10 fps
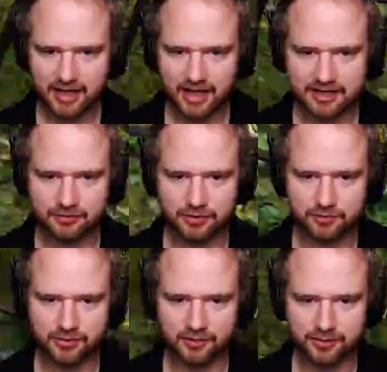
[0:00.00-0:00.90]
And they will
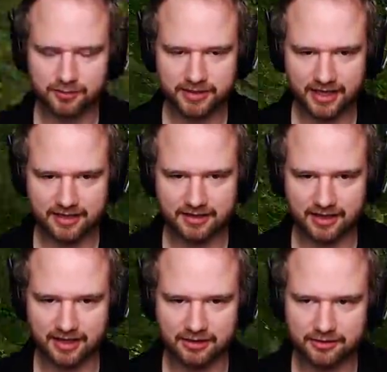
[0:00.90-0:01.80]
probably... I
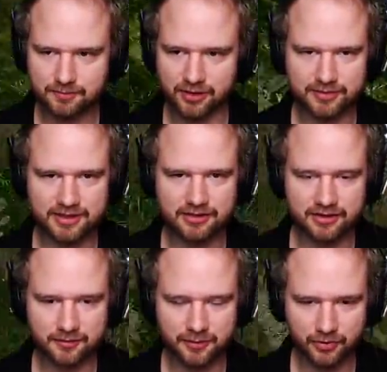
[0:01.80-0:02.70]
cannot probably lure
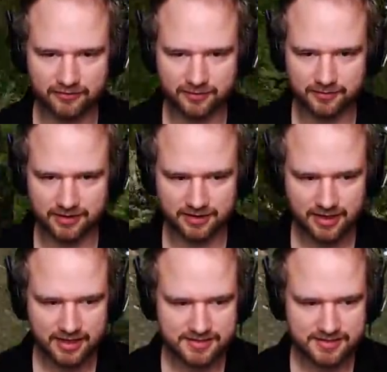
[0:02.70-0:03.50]
them away from Lilla.